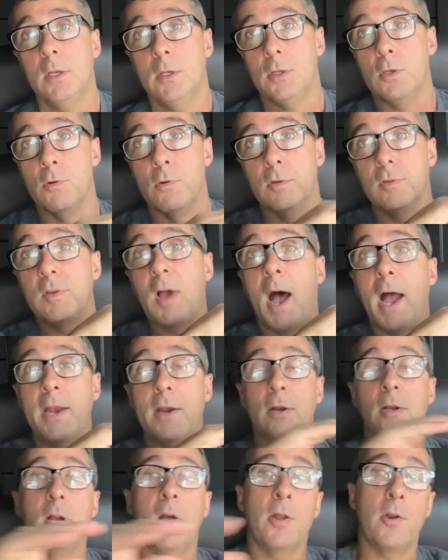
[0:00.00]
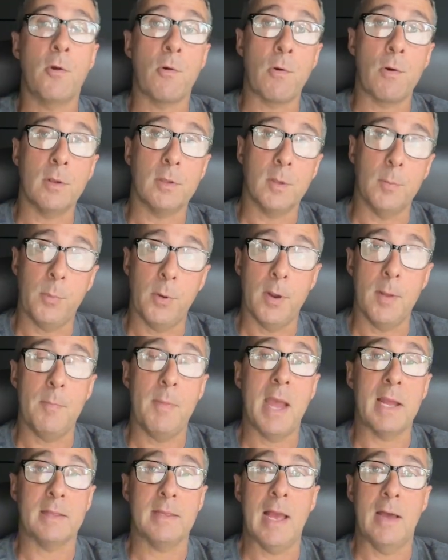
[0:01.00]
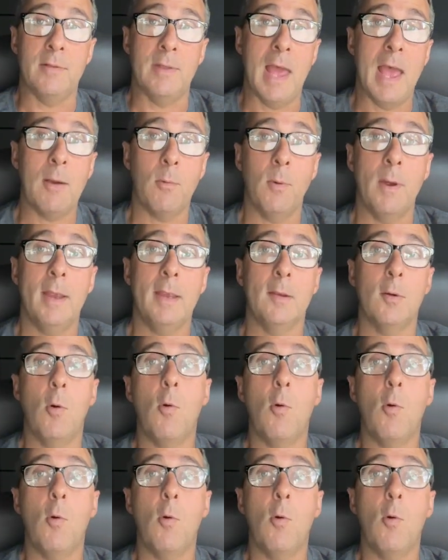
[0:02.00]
your entire gutter to put it back down that way,